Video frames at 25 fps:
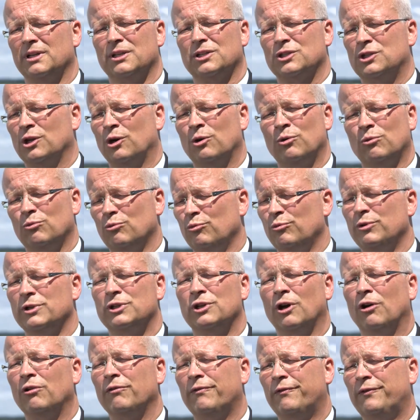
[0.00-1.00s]
So we
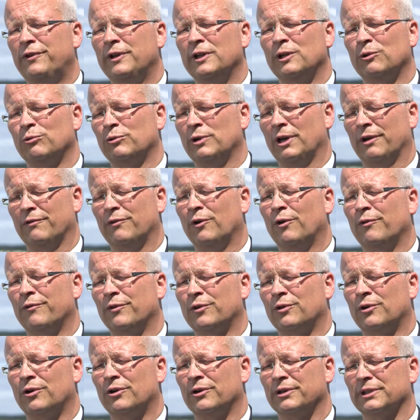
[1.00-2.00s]
don't feel we have
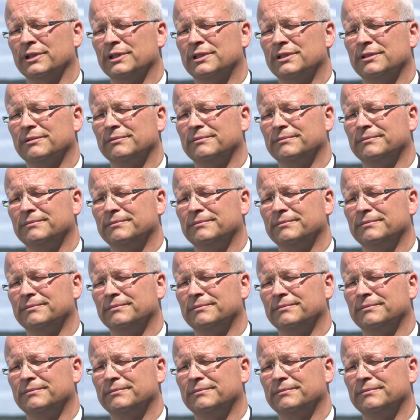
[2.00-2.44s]
over-ordered.